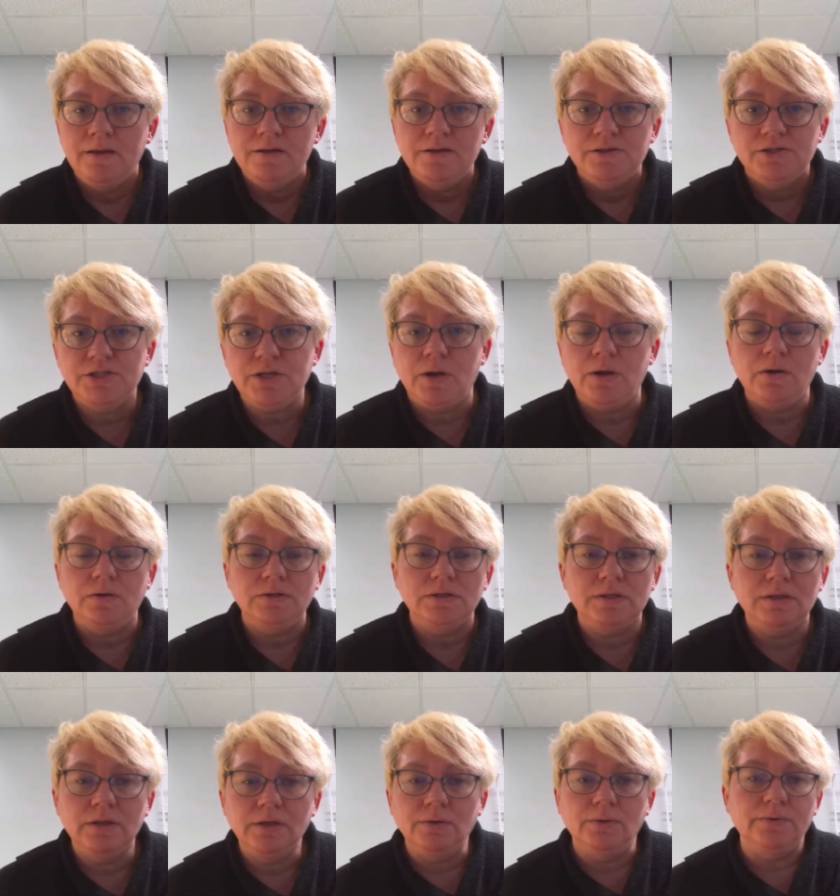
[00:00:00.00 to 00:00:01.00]
So
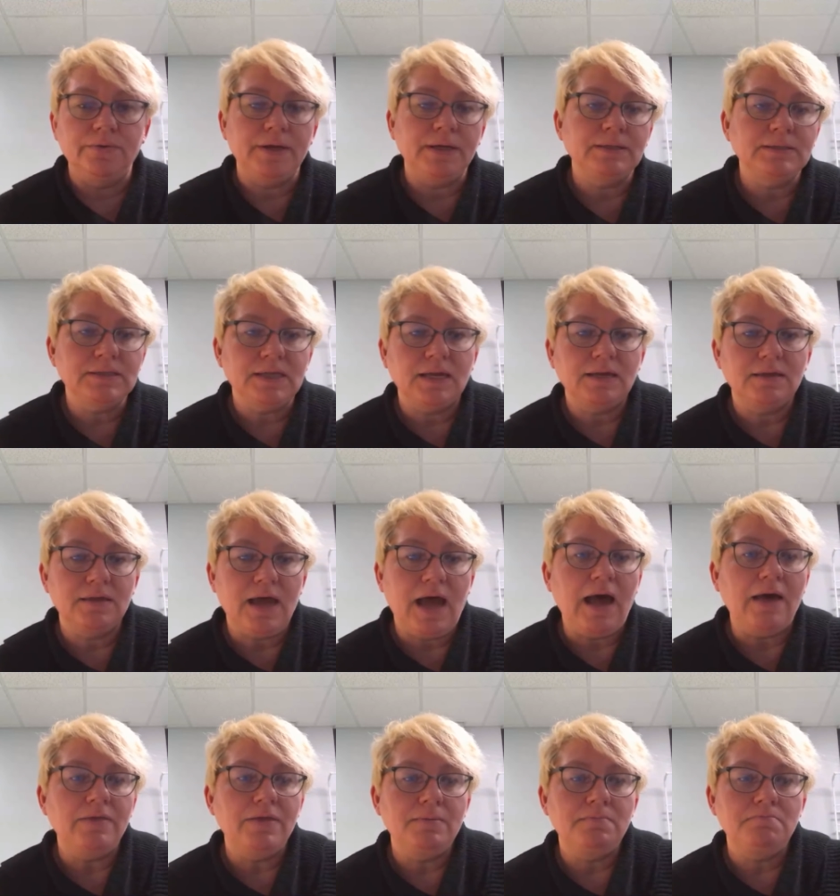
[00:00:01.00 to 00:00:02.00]
little things like
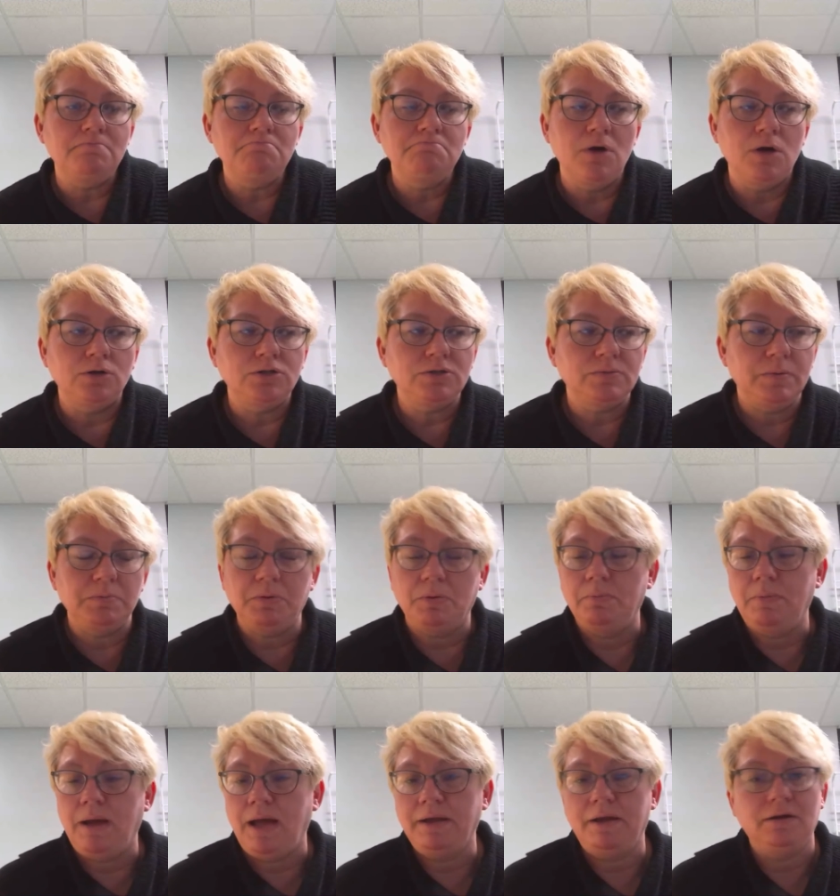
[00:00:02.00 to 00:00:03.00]
that most
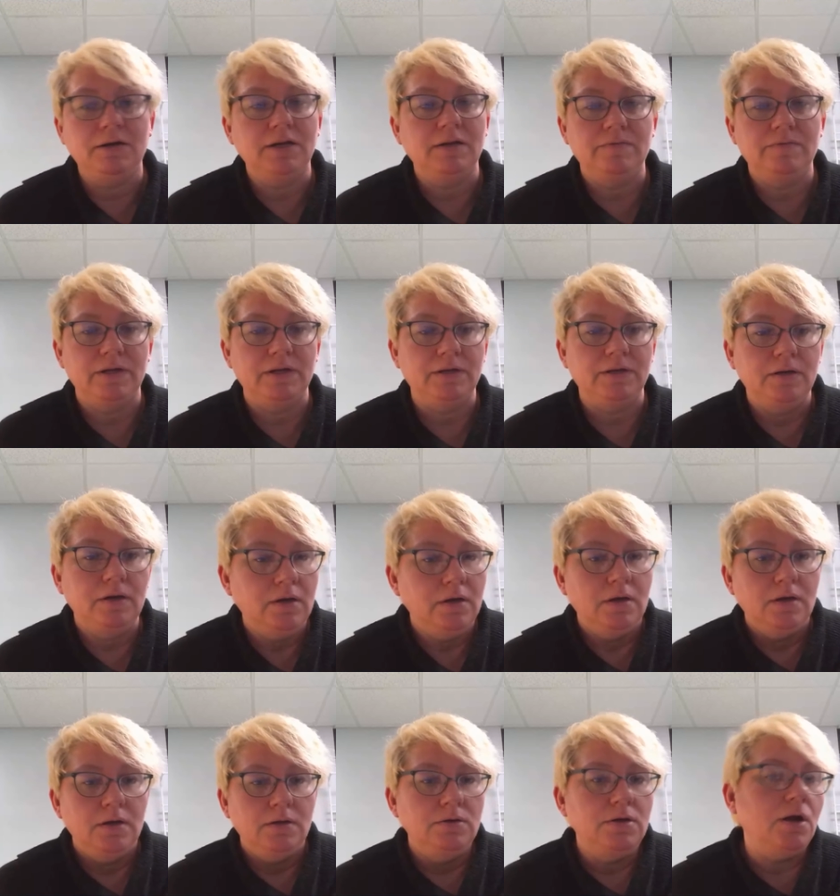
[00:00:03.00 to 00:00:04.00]
people might not even
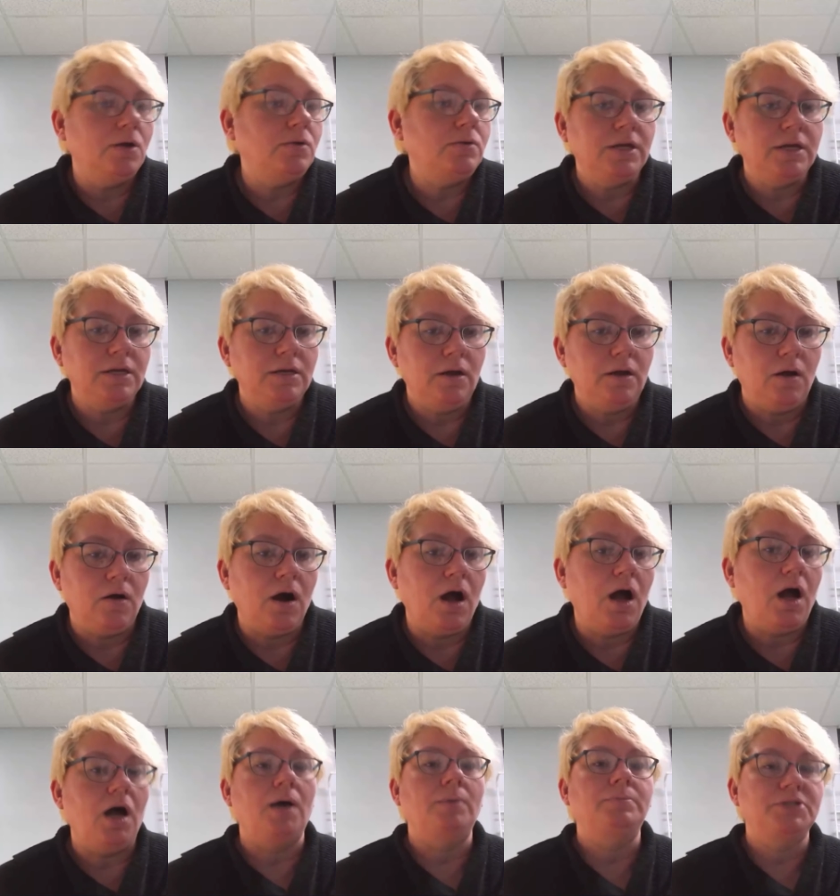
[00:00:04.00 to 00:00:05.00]
know that are
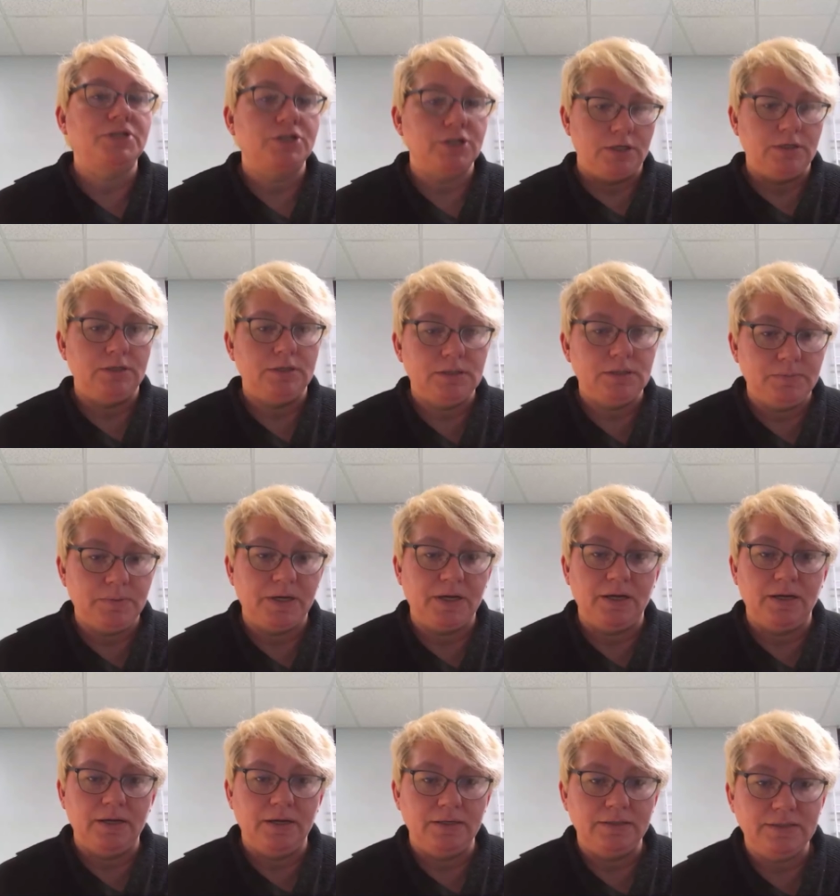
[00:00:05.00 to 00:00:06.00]
options
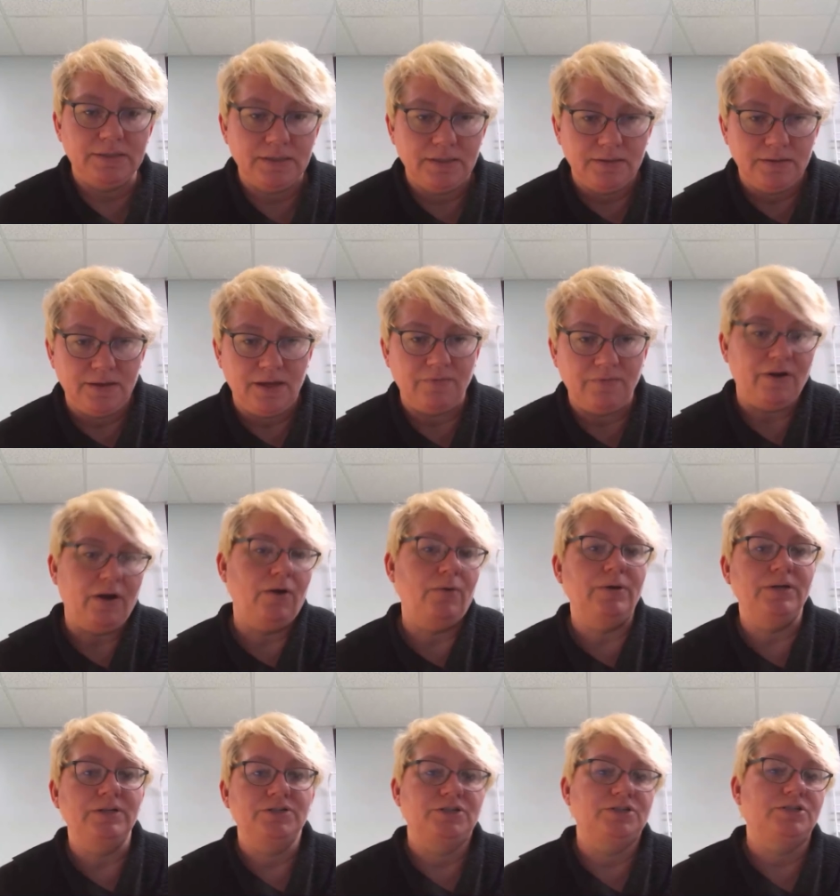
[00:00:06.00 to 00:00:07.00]
because they've
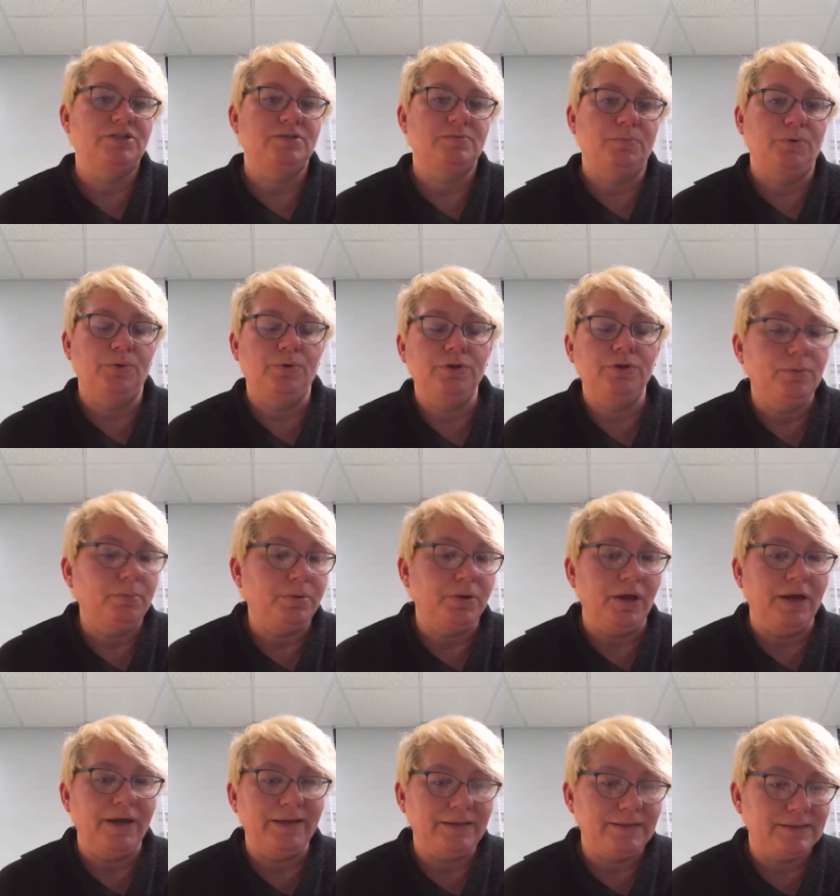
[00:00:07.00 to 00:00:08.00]
always just pulled the
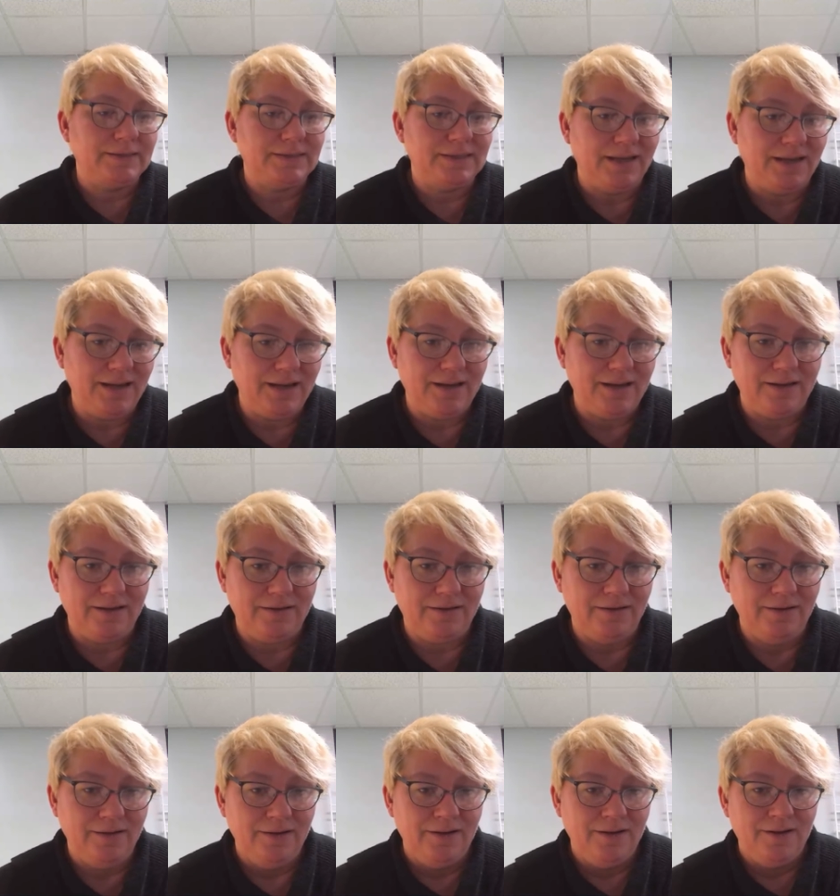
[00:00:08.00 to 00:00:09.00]
plates
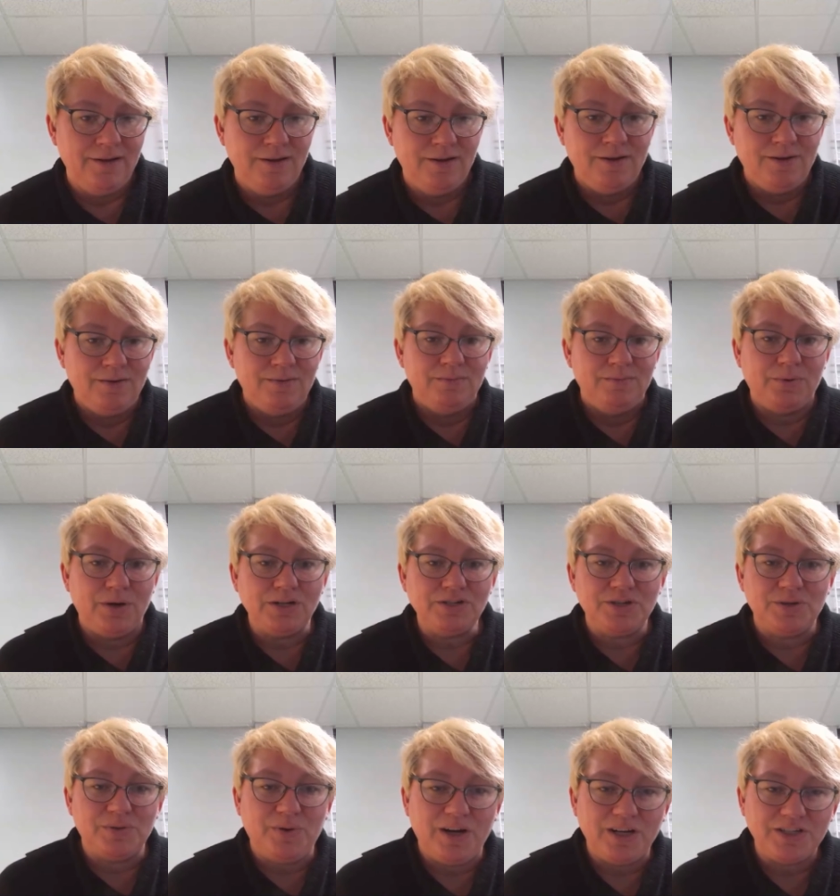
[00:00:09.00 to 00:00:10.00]
and
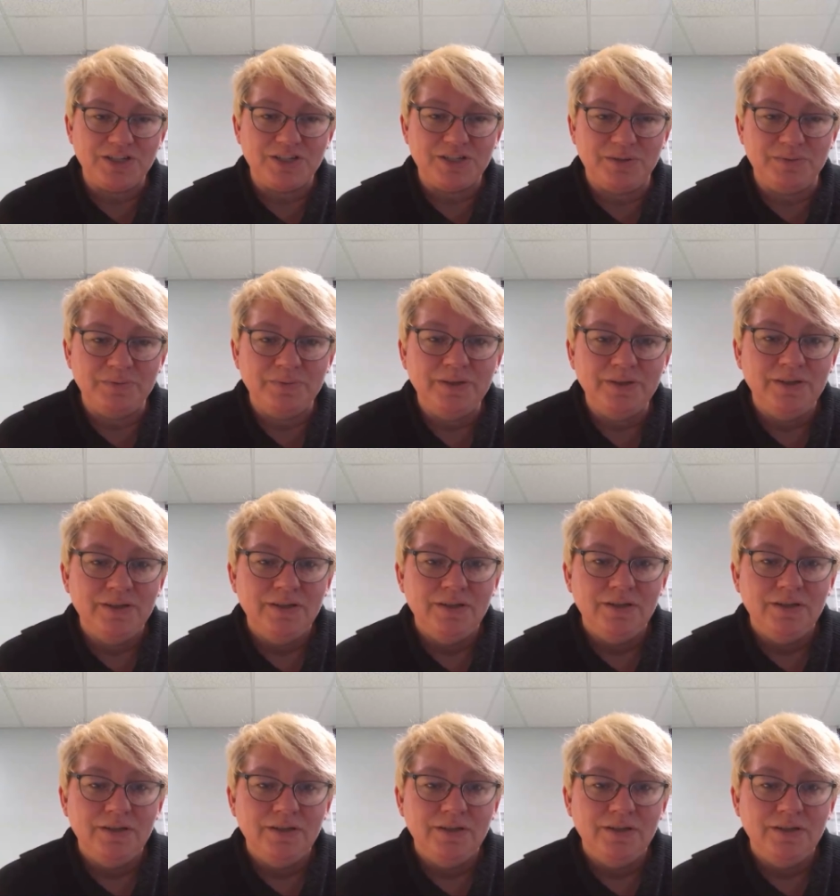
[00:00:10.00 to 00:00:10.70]
pressure washed them.